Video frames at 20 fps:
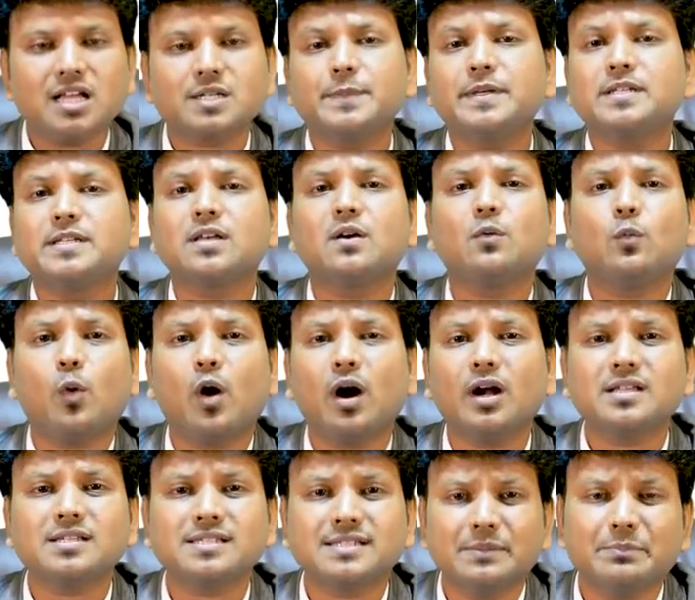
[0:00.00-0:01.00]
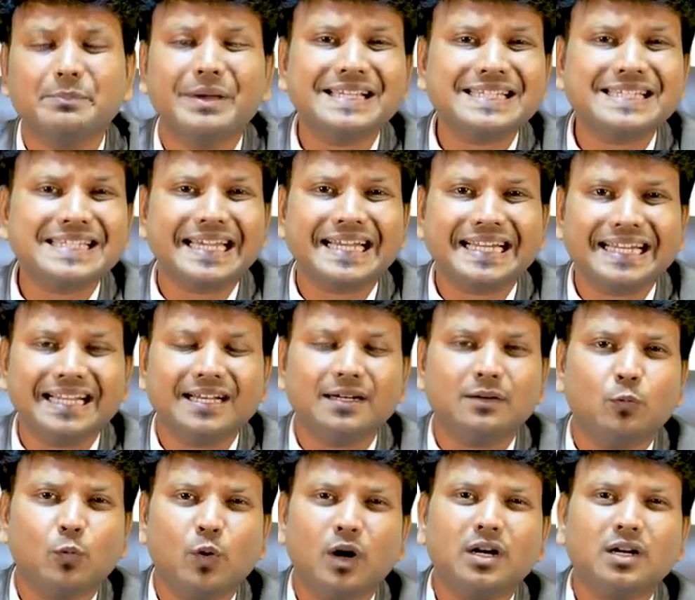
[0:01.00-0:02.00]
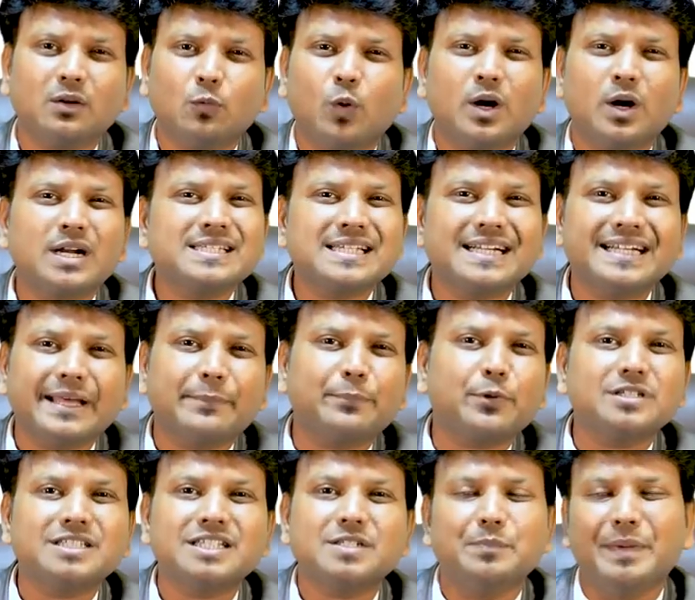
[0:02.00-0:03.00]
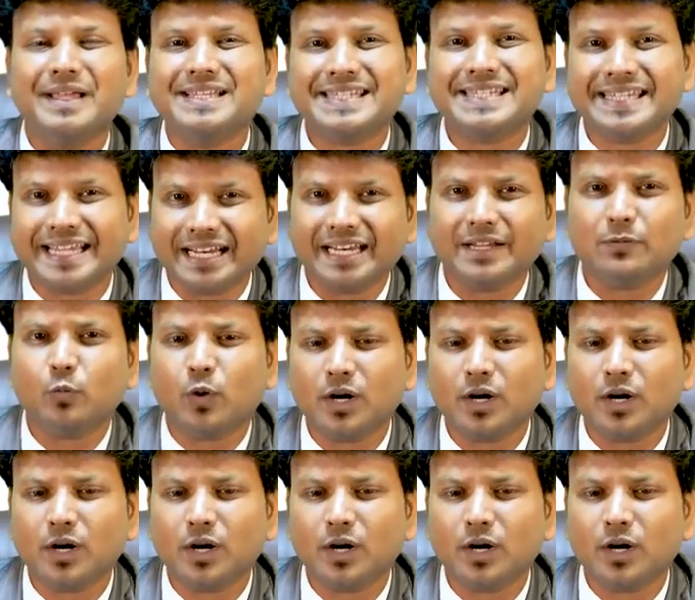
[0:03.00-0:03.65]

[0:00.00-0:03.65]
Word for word: ask me, sir, what is the basic, what is a deposit basically?